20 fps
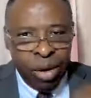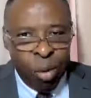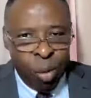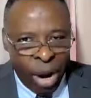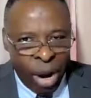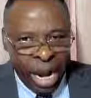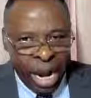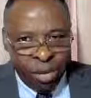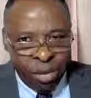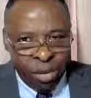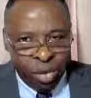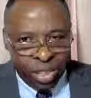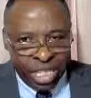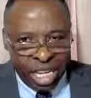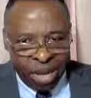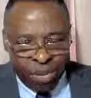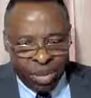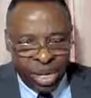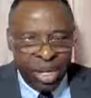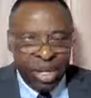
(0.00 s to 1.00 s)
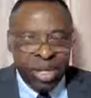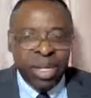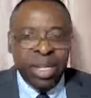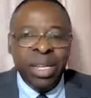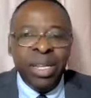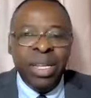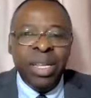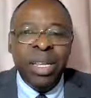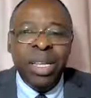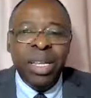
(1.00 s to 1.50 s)
Wine must have
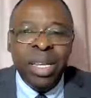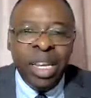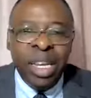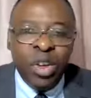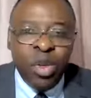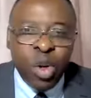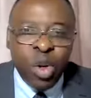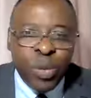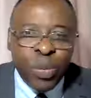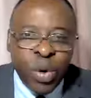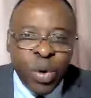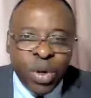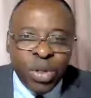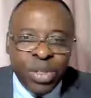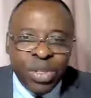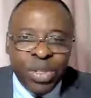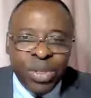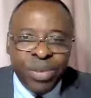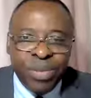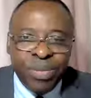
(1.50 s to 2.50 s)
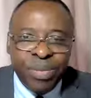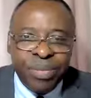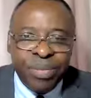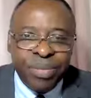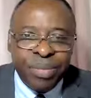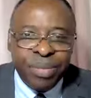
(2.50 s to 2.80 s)
been in those pots.